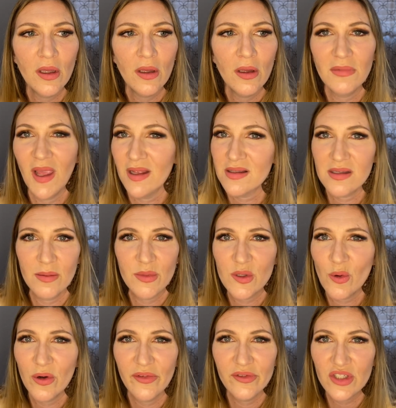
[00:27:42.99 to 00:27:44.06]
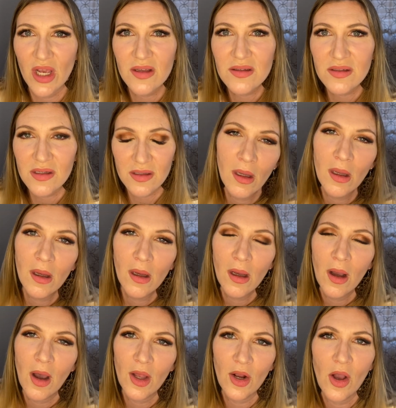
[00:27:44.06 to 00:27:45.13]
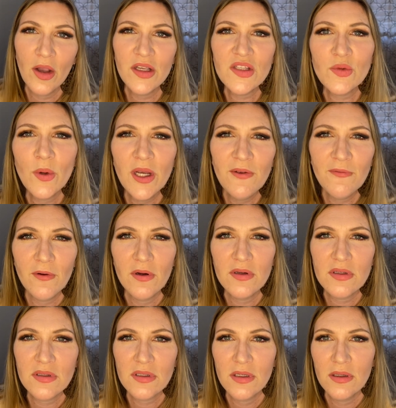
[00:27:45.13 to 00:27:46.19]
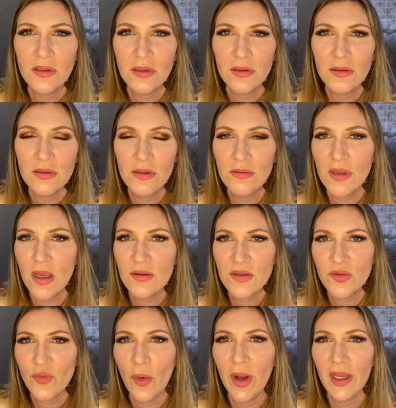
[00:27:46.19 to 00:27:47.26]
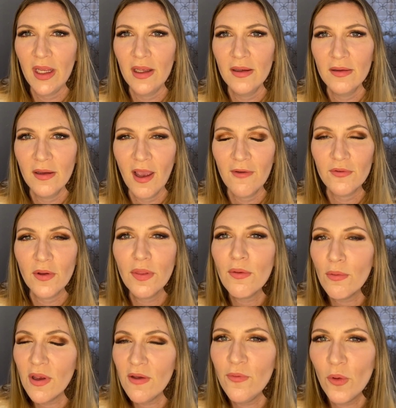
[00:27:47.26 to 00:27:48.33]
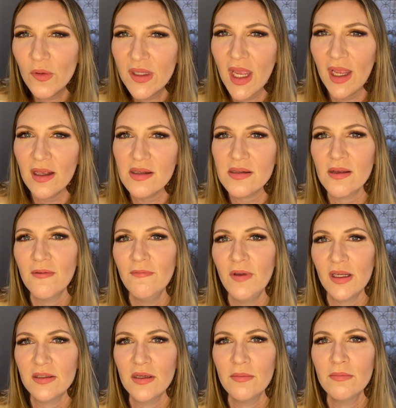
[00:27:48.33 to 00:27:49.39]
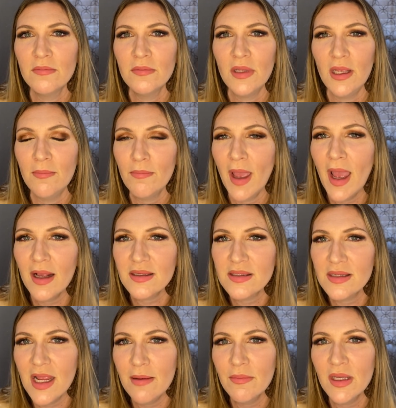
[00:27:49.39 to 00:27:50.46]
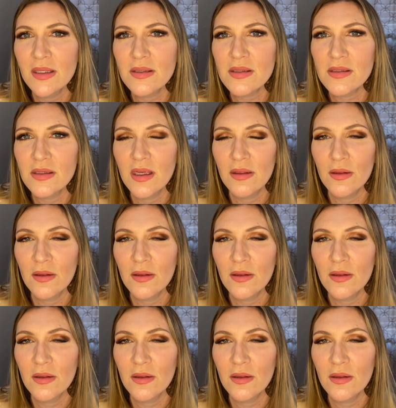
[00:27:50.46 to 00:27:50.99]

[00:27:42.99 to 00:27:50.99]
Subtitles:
get some sort of justice. On August 21st, 2020, after 3 days of victim impact statements in the